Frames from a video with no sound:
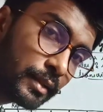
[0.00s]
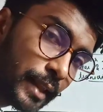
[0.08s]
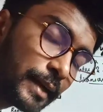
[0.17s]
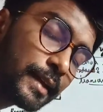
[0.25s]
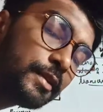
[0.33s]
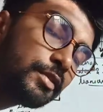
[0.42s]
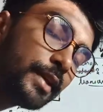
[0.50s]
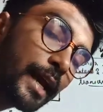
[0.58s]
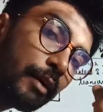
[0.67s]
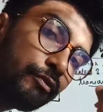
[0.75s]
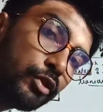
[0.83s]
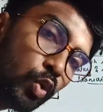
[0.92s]
That is, they
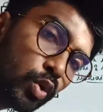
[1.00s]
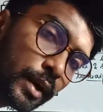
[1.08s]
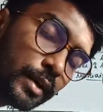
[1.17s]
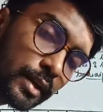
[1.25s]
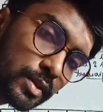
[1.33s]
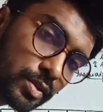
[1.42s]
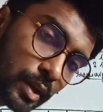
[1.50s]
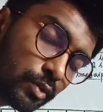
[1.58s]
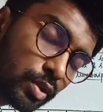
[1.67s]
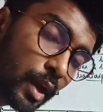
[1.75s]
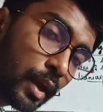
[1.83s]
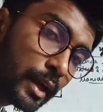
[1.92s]
have two conditions: